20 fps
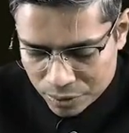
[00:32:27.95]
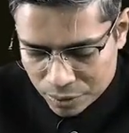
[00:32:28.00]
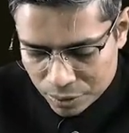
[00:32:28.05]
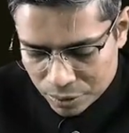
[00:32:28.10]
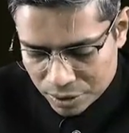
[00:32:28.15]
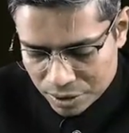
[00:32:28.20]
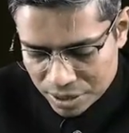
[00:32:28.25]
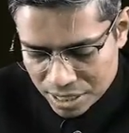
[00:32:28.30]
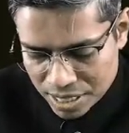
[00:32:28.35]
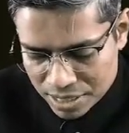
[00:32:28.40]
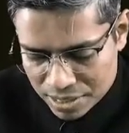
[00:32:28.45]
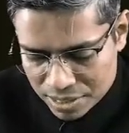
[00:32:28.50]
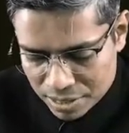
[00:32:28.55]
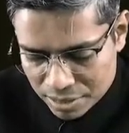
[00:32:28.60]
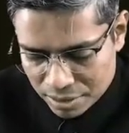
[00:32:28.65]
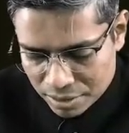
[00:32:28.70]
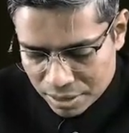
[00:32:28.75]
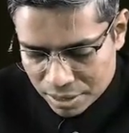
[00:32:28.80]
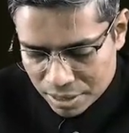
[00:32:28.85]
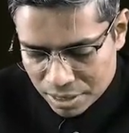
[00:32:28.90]
So
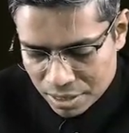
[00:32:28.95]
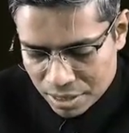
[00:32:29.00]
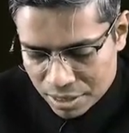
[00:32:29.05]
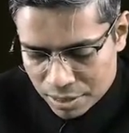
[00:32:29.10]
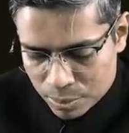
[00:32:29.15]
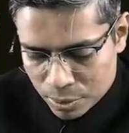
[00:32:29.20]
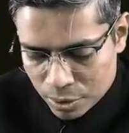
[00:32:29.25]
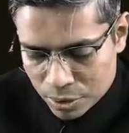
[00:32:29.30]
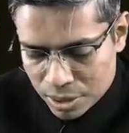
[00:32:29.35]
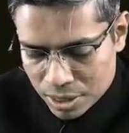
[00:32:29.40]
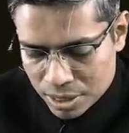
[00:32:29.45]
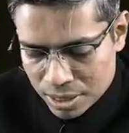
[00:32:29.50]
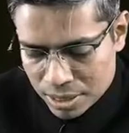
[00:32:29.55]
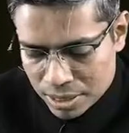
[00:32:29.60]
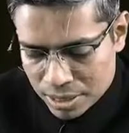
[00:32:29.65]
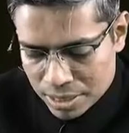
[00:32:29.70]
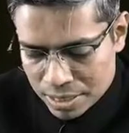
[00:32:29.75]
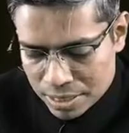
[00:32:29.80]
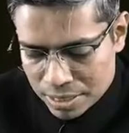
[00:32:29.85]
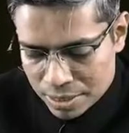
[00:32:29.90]
transcellular transport
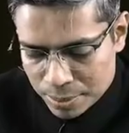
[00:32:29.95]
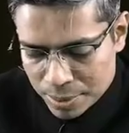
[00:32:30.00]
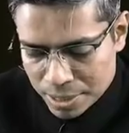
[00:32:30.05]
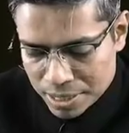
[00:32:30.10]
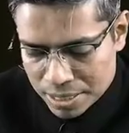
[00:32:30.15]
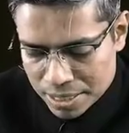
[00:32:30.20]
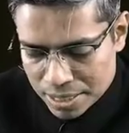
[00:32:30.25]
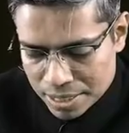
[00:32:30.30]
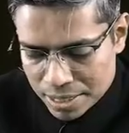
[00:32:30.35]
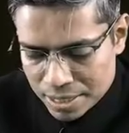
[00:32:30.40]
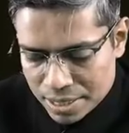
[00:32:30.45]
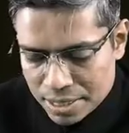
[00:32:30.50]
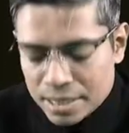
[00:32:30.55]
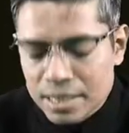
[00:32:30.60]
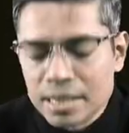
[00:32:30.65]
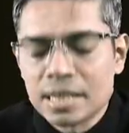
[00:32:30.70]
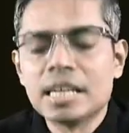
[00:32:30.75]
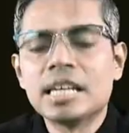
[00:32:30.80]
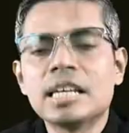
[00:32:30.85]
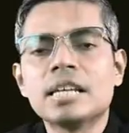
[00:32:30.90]
is present
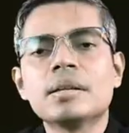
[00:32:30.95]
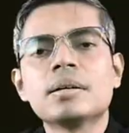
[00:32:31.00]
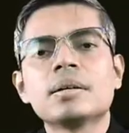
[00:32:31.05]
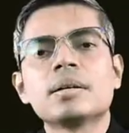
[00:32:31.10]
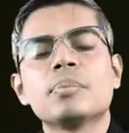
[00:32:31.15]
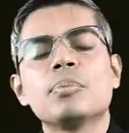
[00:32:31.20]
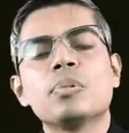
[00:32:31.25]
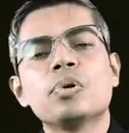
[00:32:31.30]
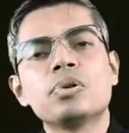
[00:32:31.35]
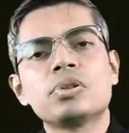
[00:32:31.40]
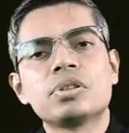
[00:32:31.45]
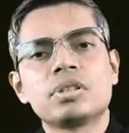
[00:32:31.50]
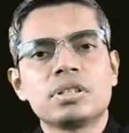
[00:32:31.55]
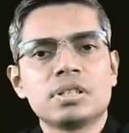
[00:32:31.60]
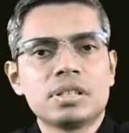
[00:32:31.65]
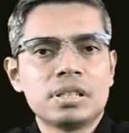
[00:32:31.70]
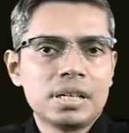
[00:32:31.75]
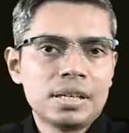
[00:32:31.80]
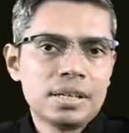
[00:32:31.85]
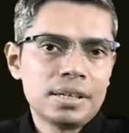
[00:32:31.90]
in both
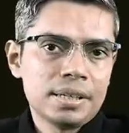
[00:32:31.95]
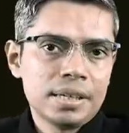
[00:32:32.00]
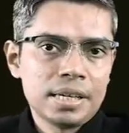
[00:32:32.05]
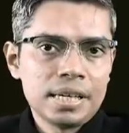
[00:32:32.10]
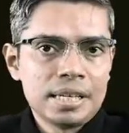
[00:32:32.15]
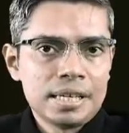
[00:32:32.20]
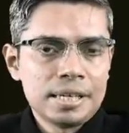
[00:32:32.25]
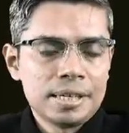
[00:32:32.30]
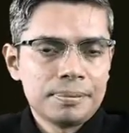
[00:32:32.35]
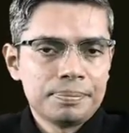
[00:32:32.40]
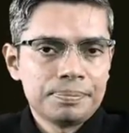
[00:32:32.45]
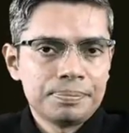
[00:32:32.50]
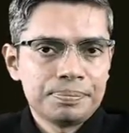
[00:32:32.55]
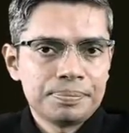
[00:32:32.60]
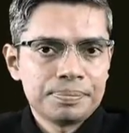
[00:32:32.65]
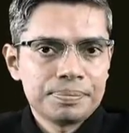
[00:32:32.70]
the area.